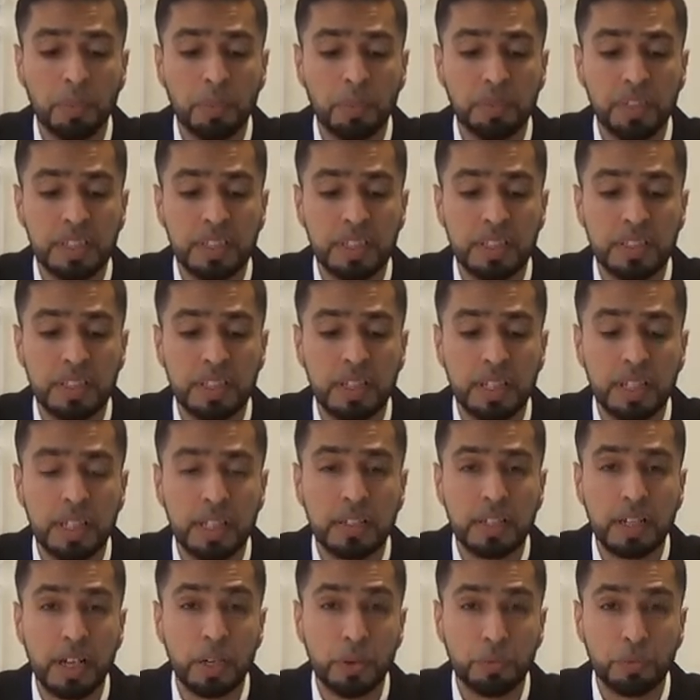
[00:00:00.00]
This is a
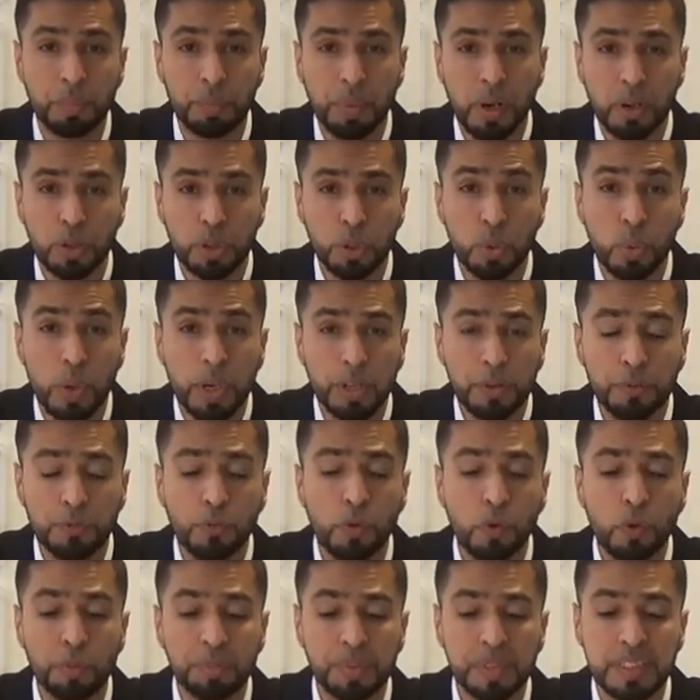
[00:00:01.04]
decline of about
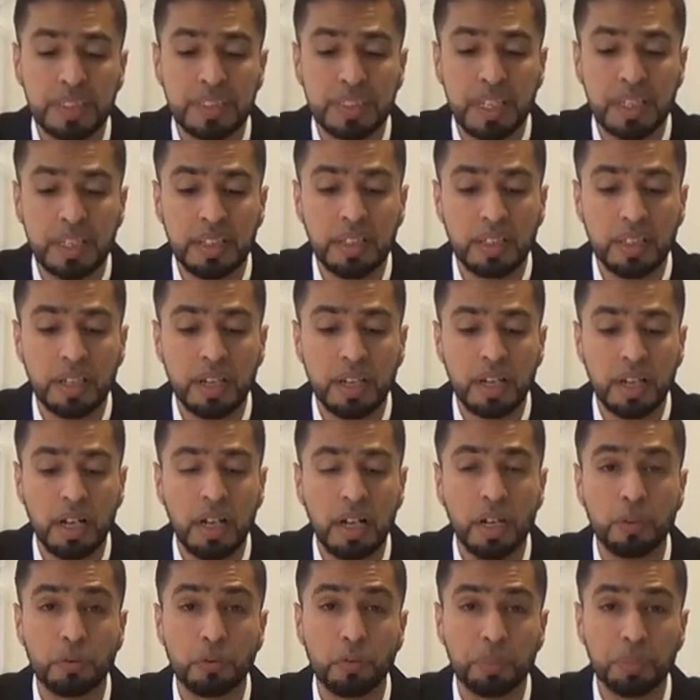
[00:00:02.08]

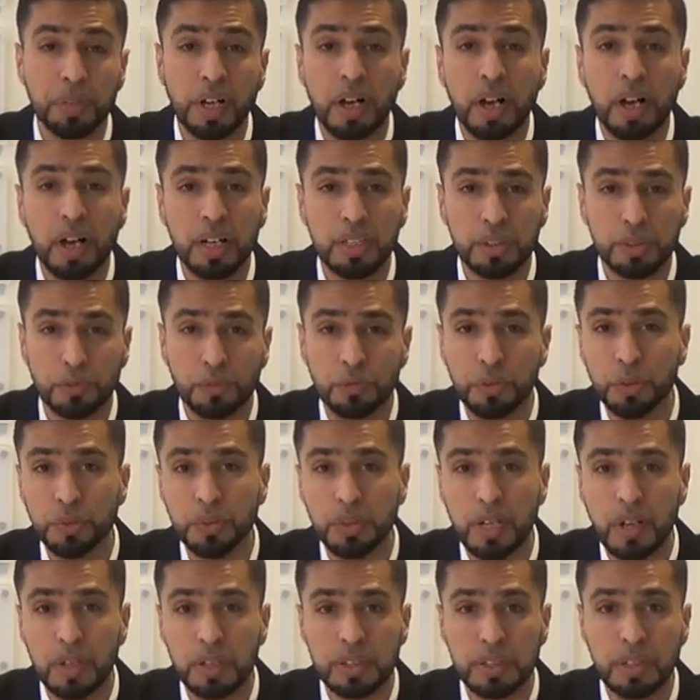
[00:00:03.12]
24% from the highs of
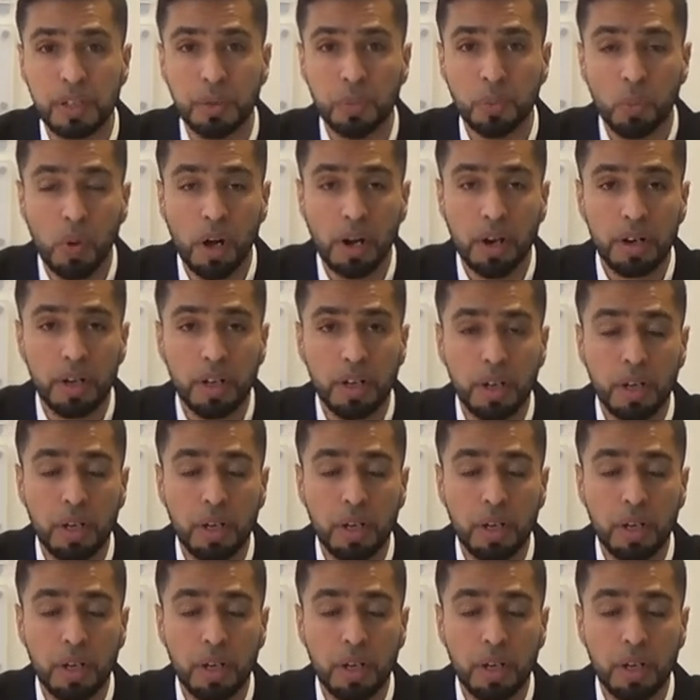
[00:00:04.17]
2001.